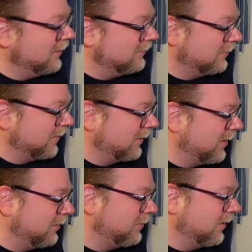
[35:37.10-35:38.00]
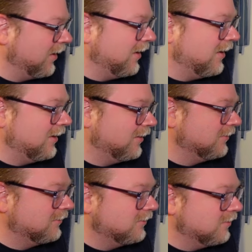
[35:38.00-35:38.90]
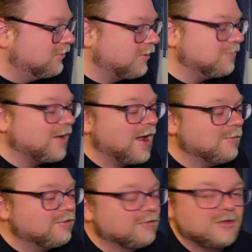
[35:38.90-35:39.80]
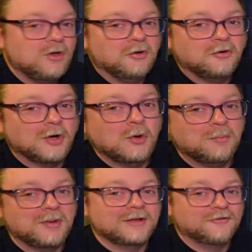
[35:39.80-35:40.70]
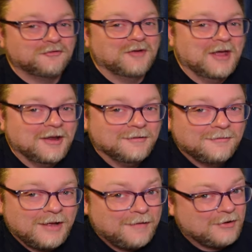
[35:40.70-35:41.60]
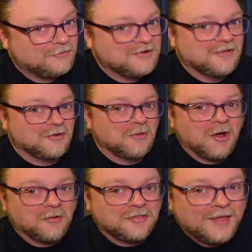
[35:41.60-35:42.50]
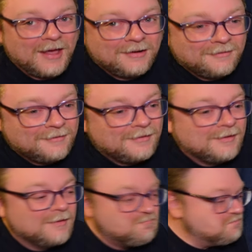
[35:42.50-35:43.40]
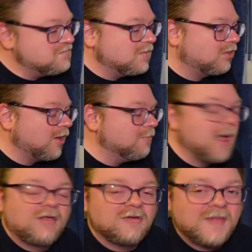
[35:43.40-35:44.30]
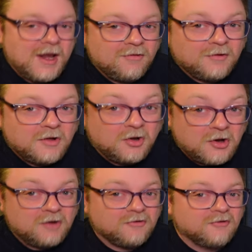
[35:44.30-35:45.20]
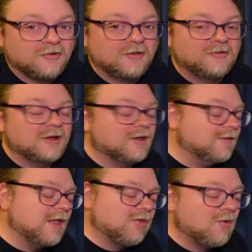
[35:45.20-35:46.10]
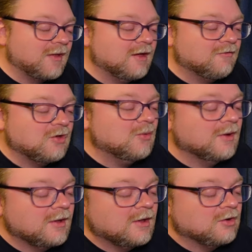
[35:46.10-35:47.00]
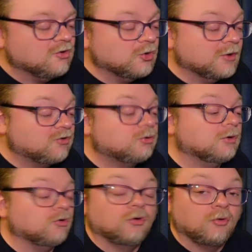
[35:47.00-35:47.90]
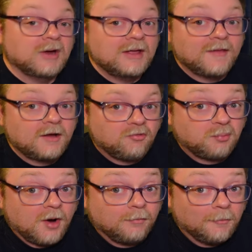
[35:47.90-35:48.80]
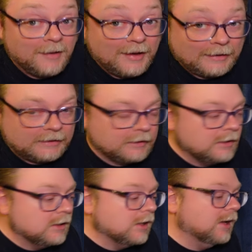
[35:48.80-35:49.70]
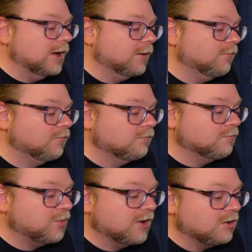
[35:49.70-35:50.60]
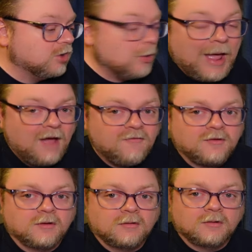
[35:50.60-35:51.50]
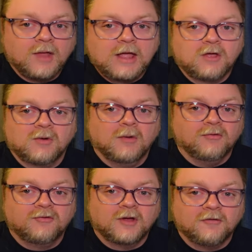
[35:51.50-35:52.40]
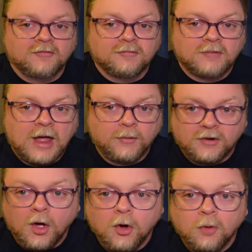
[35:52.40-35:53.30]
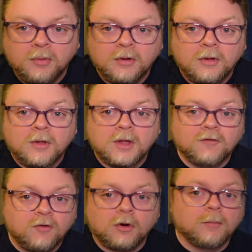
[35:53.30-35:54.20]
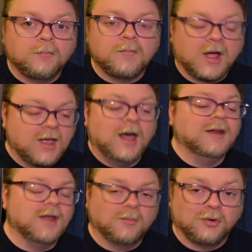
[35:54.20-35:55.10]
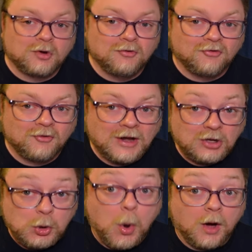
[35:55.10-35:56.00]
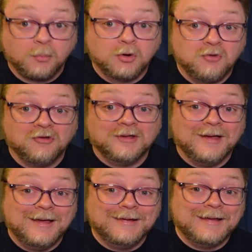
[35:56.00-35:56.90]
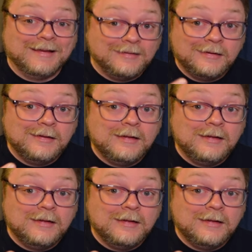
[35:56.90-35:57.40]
dig that kind of thing. Sometimes you're your own biggest fan, and there's nothing wrong with that. Some may see that as a little narcissistic, and that's only if you do it to a degree that is problematic. But you have to like your own stuff, I would hope. If you're a content producer and you are producing content,